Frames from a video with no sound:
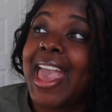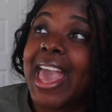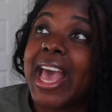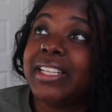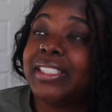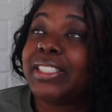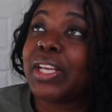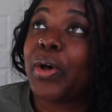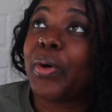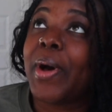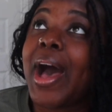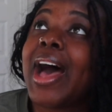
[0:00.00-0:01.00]
And
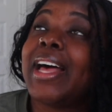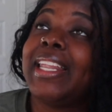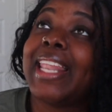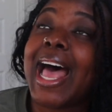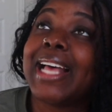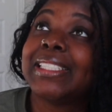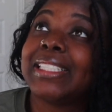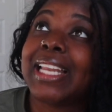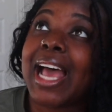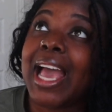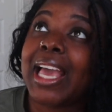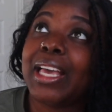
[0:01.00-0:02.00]
so last
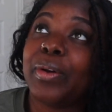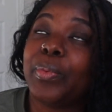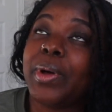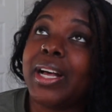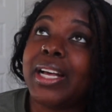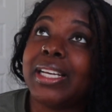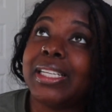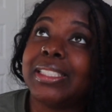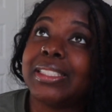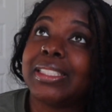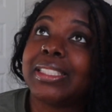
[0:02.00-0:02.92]
night was,